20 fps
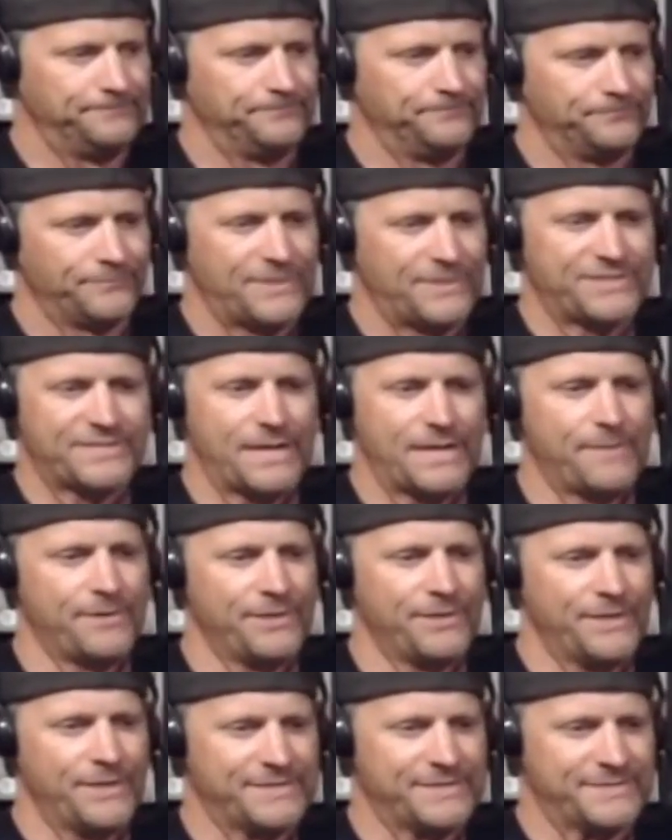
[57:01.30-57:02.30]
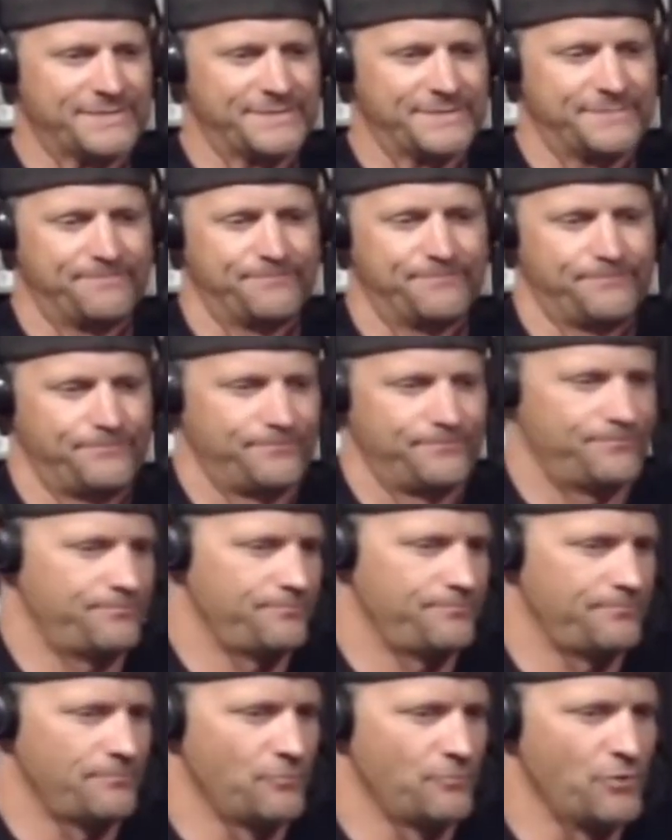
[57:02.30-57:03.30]
That's I mean that's
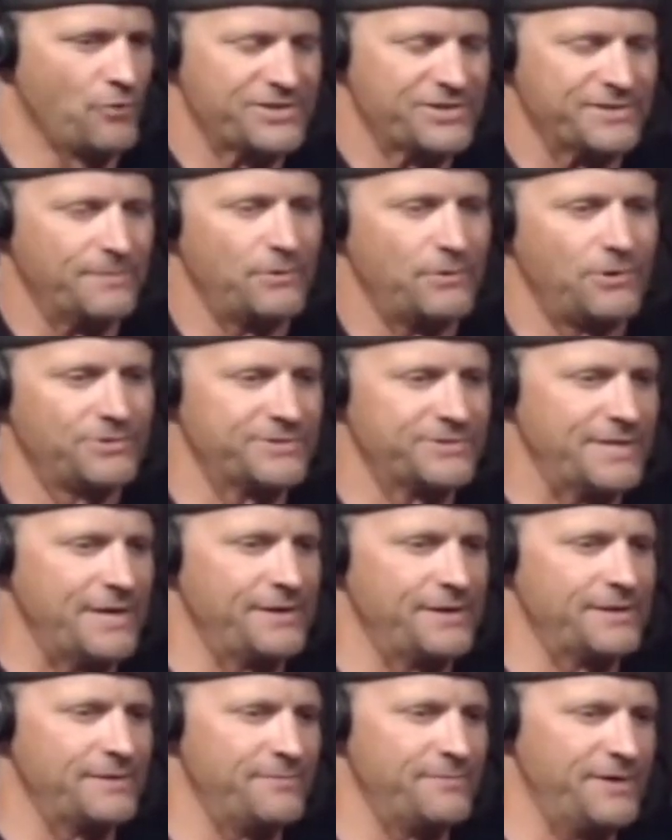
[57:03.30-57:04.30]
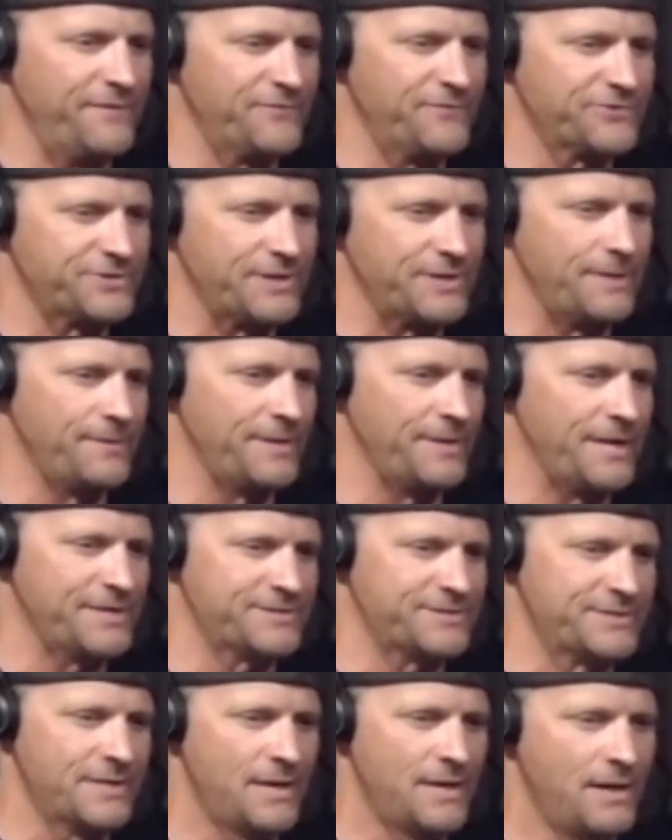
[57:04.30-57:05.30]
reasonable sounding to me for I mean
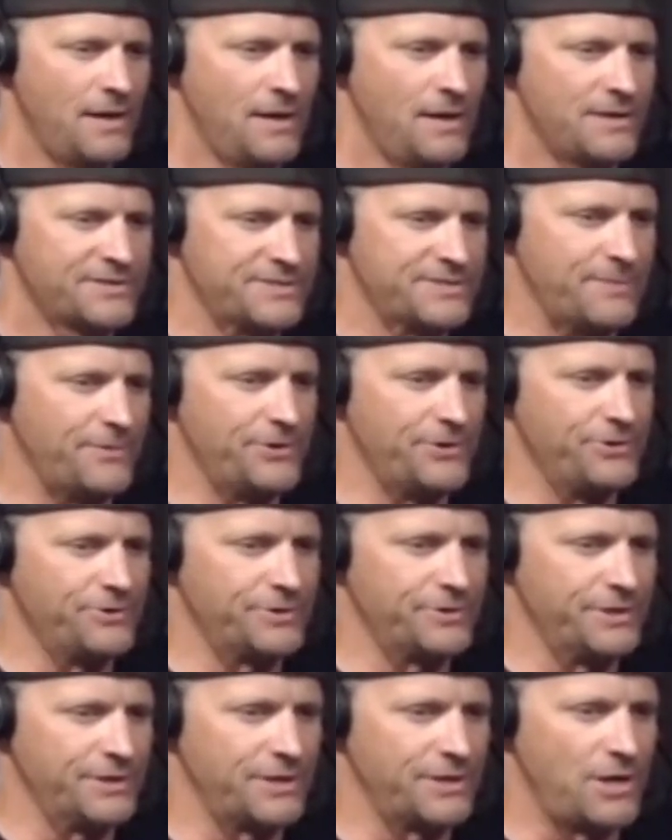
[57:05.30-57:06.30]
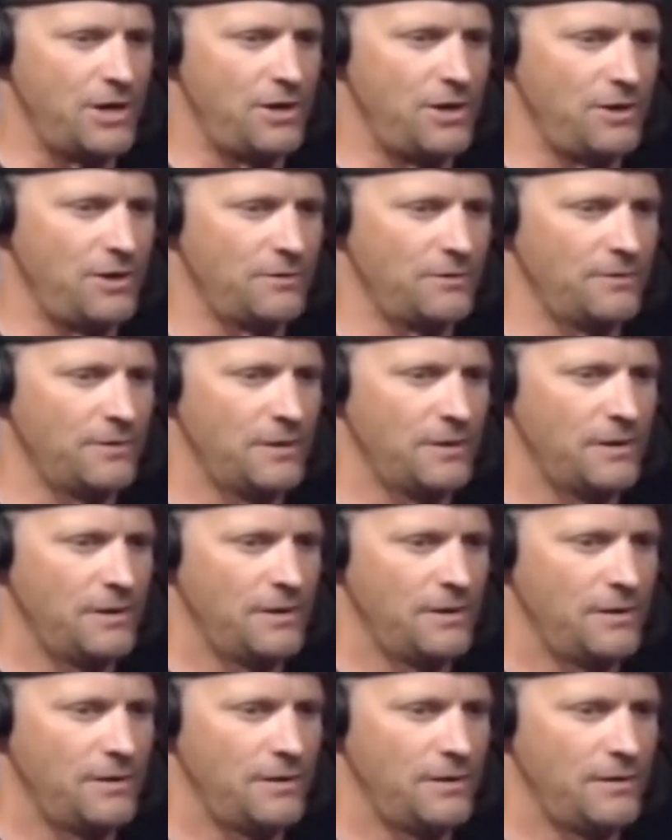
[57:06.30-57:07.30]
that's someone you can call
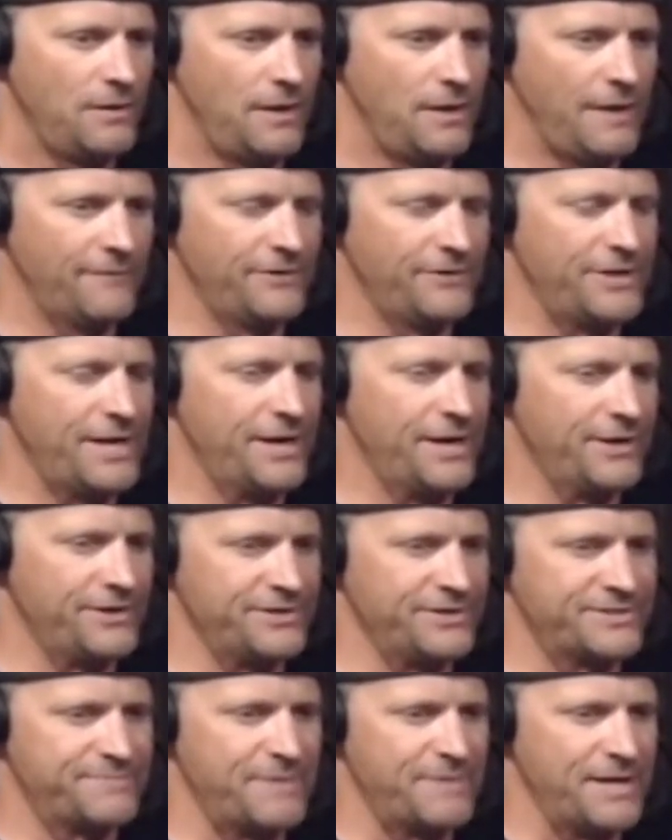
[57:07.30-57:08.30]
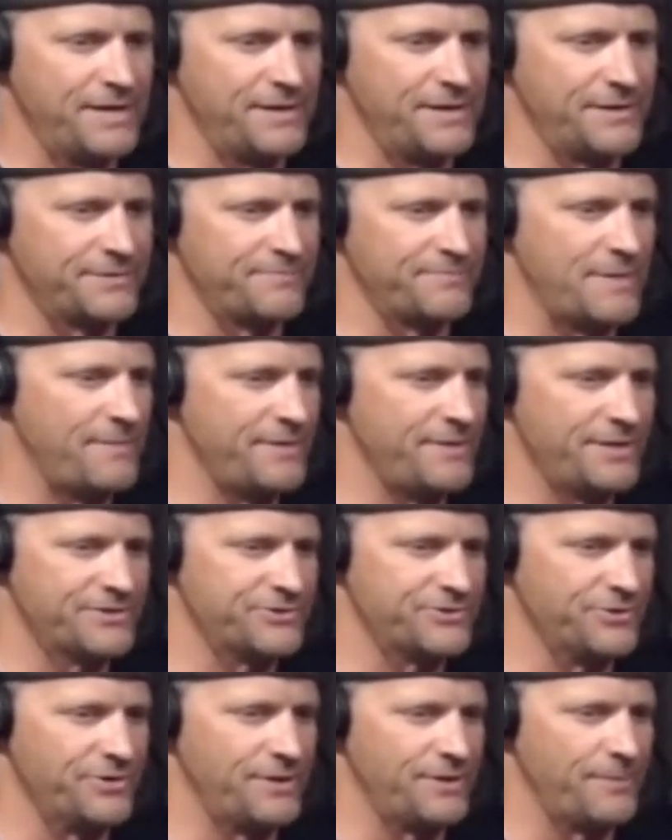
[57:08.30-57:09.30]
every day and you spend maybe a
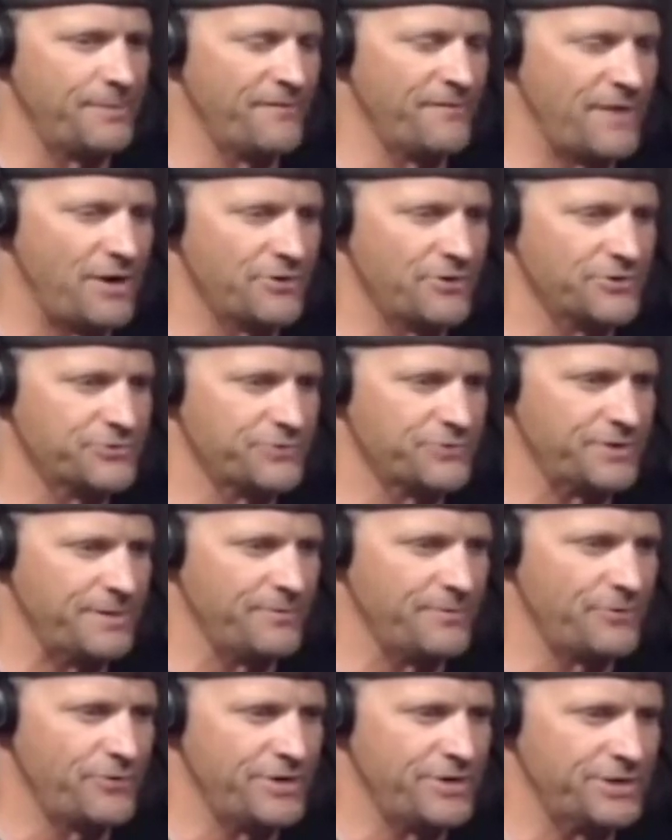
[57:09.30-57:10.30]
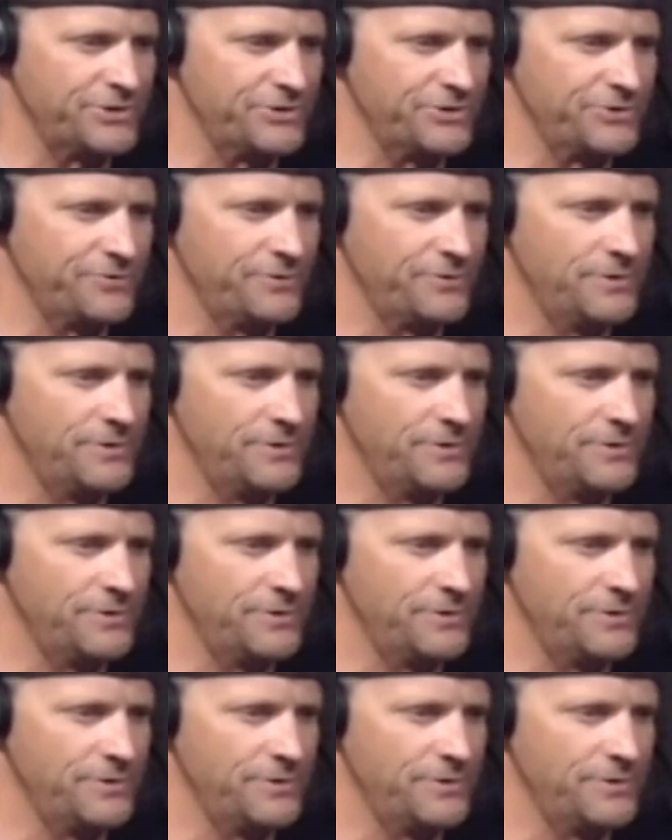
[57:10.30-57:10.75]
certain number of hours with them a week too yeah